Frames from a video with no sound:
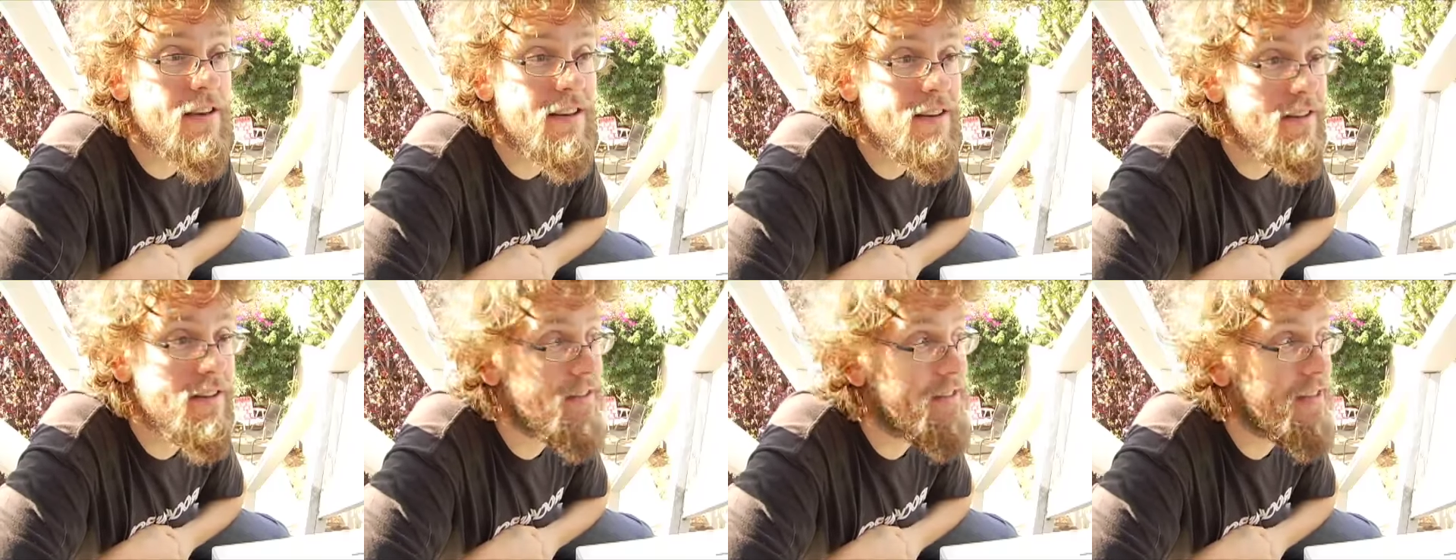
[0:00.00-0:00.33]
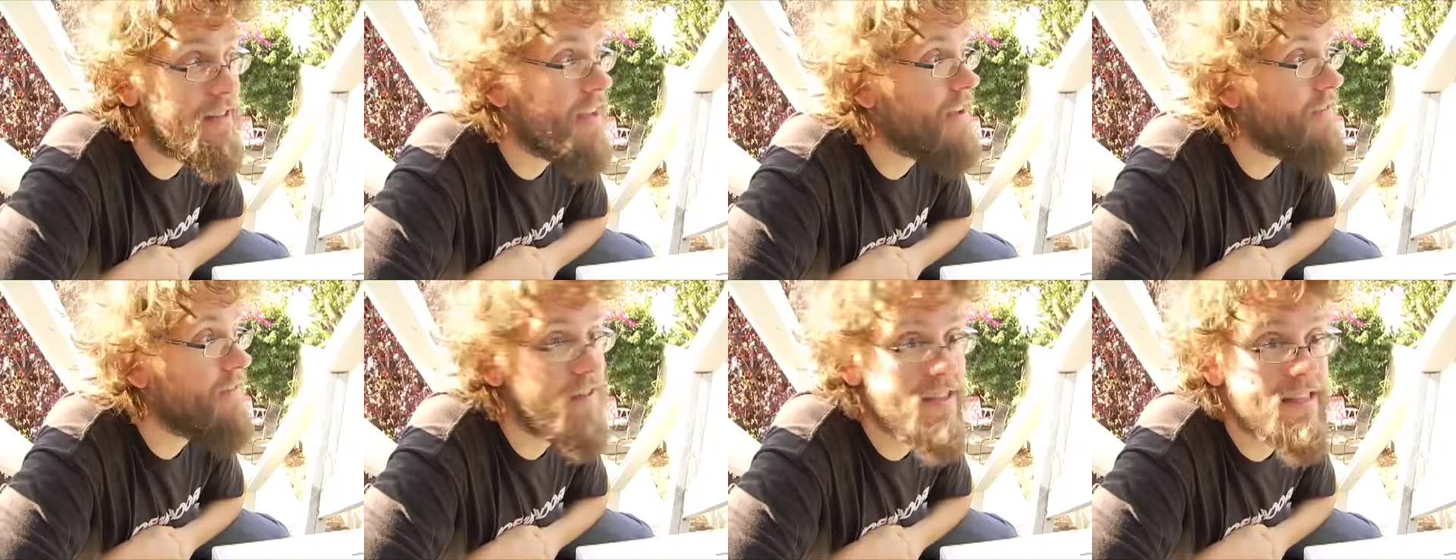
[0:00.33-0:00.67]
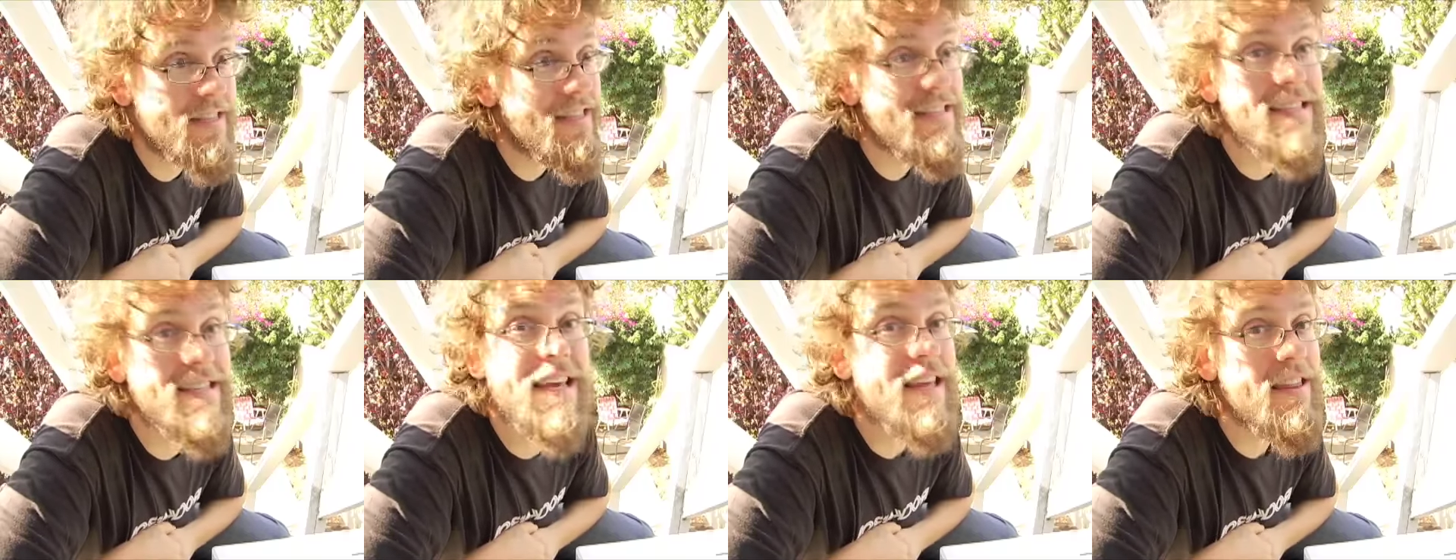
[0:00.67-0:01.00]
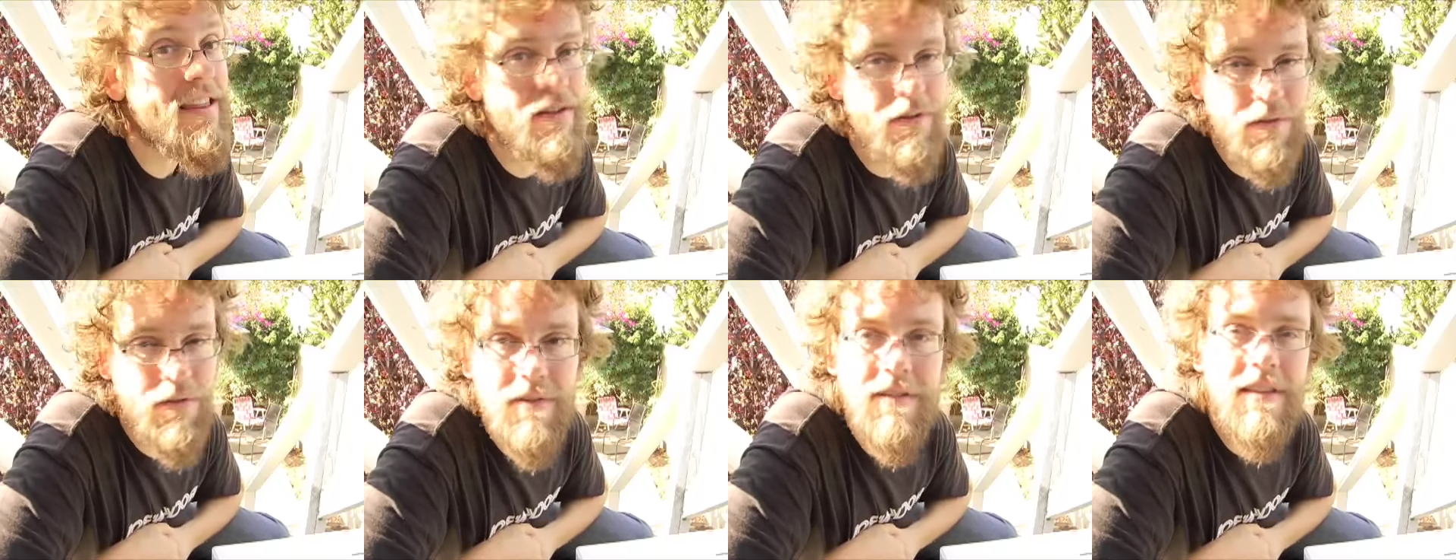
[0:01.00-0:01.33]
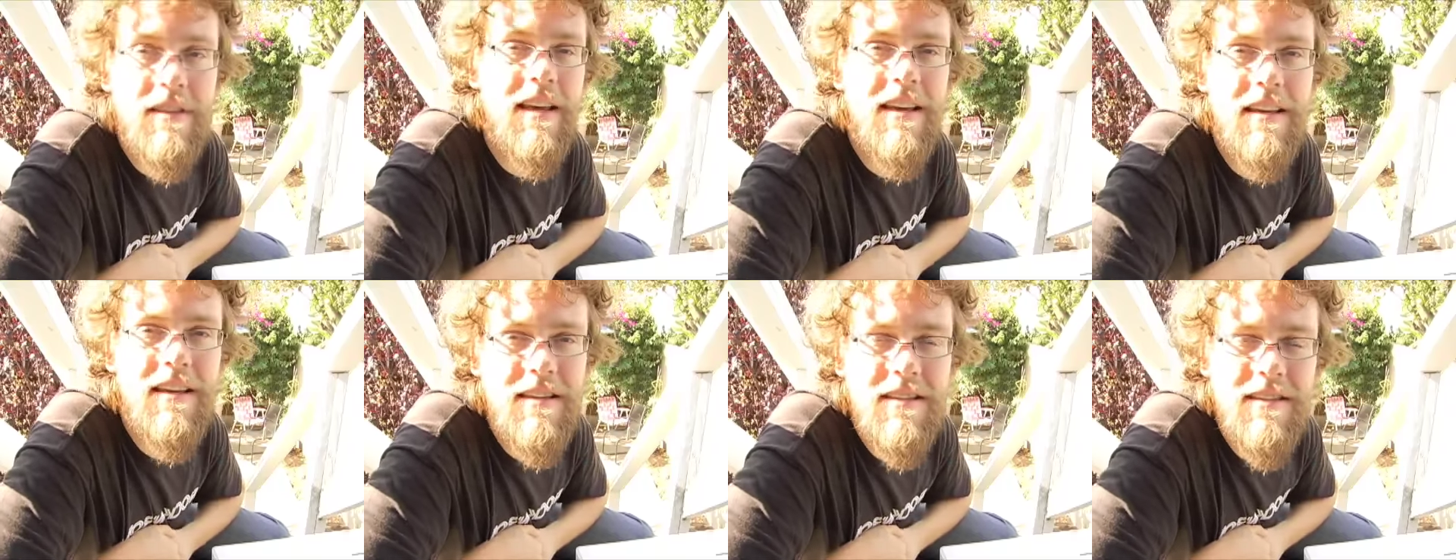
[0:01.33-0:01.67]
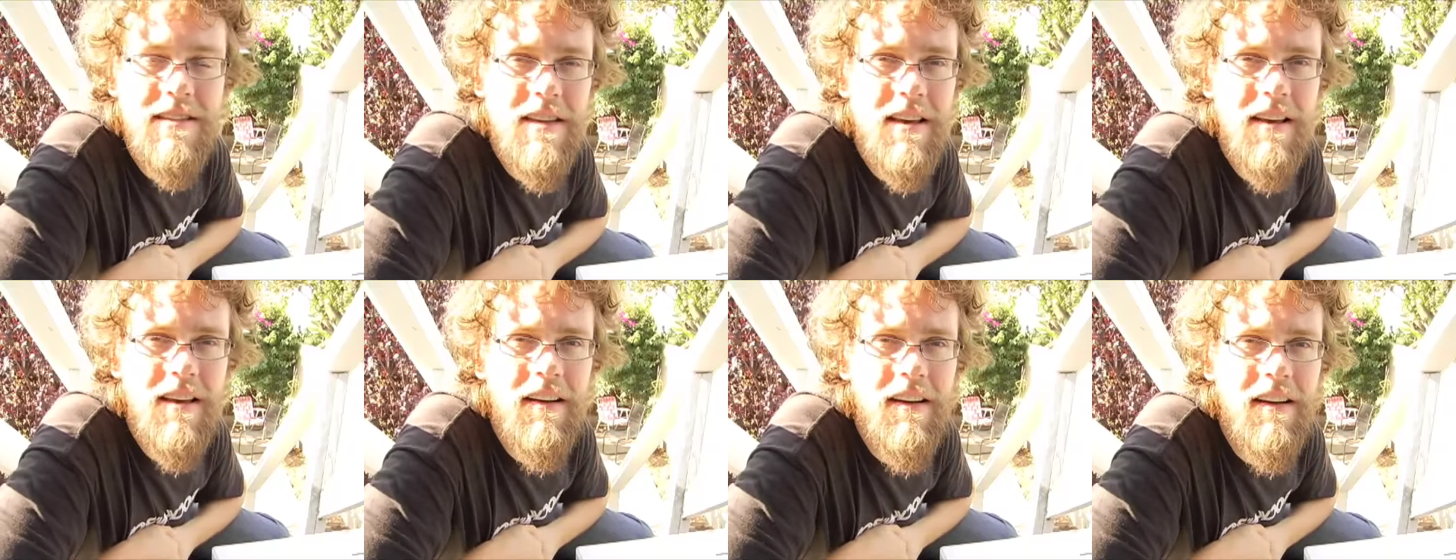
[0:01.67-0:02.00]
it is to even see those
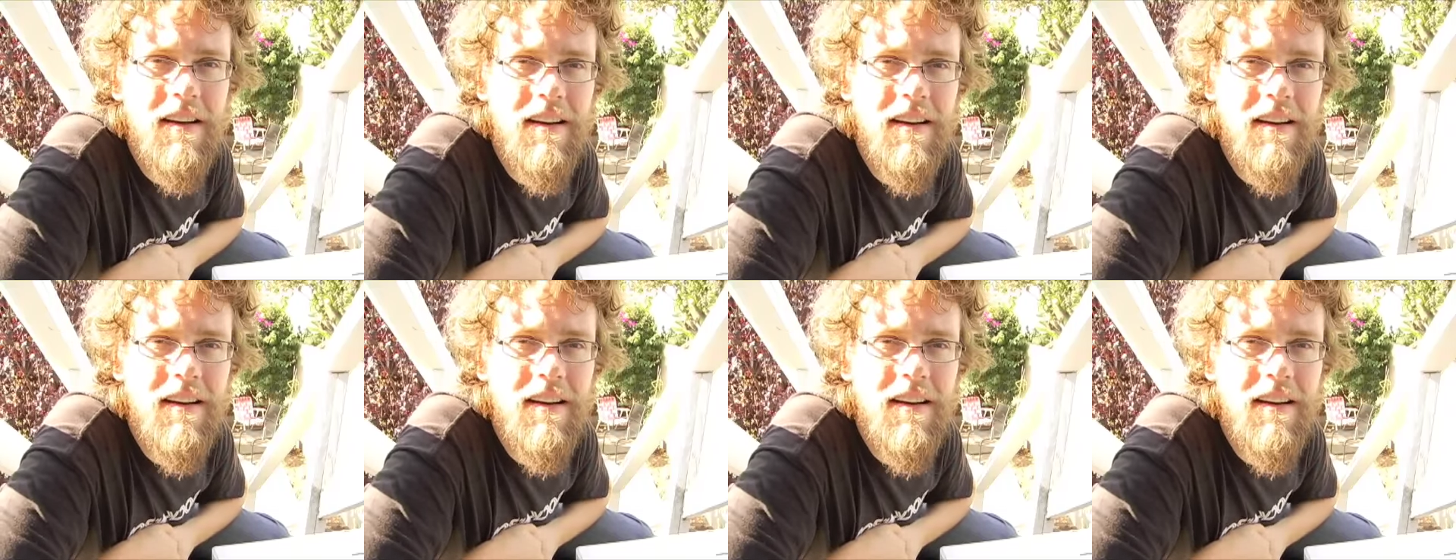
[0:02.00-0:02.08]
things